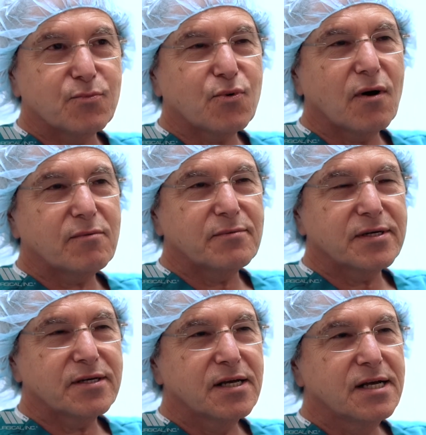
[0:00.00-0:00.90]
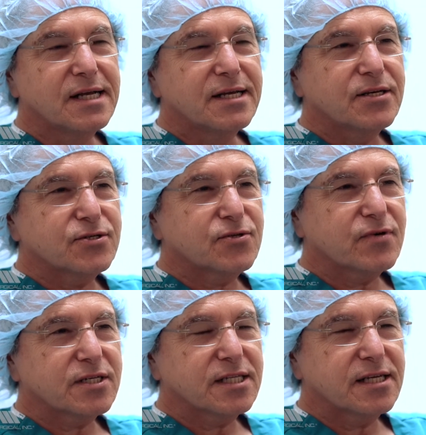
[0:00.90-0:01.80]
probably is the
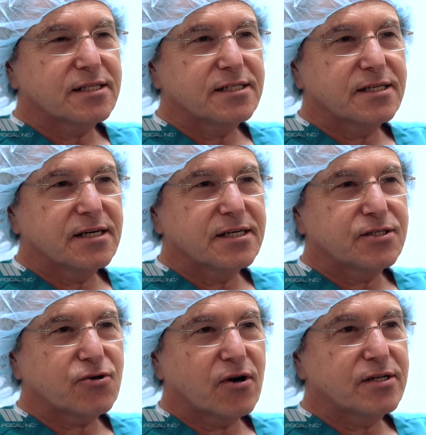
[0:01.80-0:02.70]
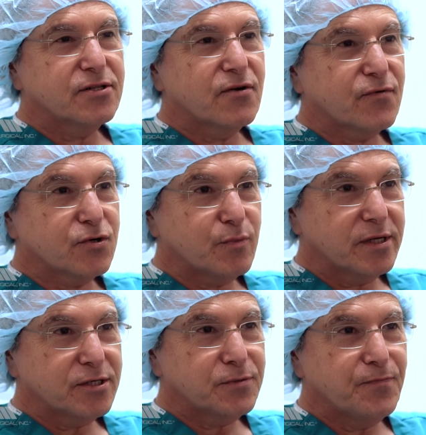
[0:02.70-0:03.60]
reason that it started in the first
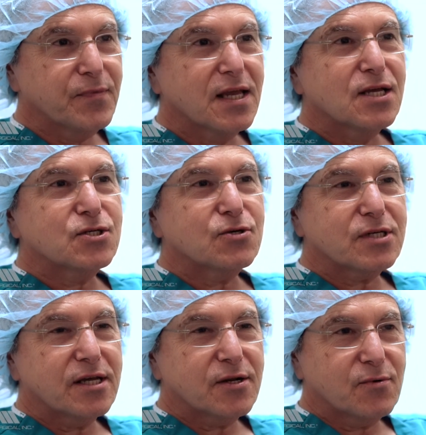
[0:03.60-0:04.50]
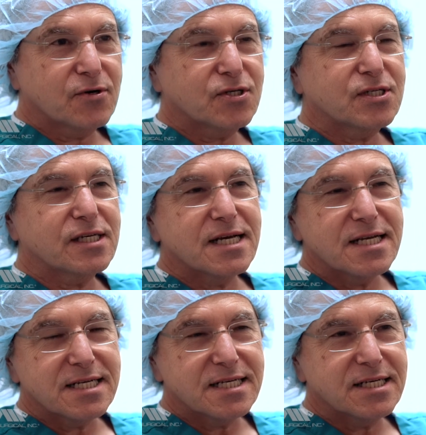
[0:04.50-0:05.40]
place. It was getting worse,
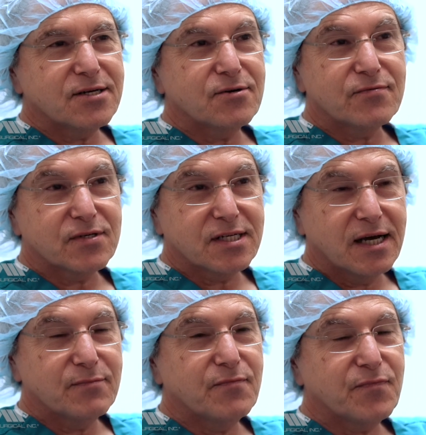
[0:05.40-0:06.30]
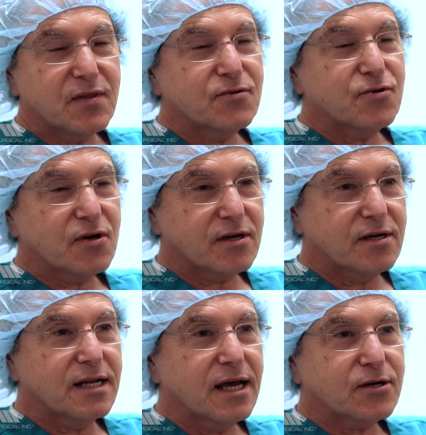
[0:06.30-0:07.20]
and over time it took
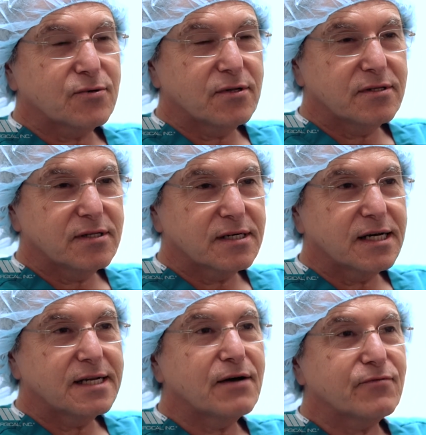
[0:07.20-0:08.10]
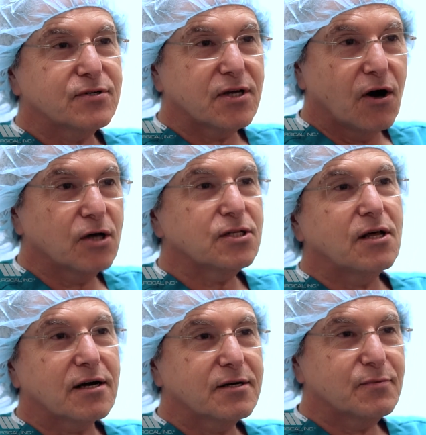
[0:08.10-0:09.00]
an actual kind of effort to
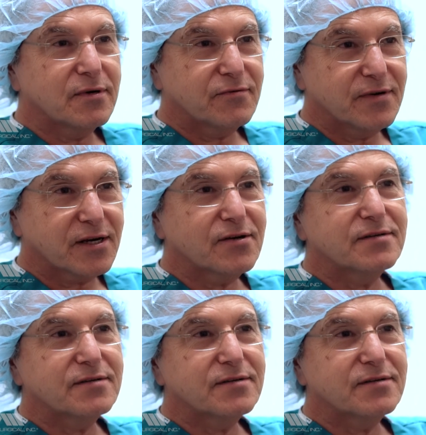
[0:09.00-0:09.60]
unlock my finger,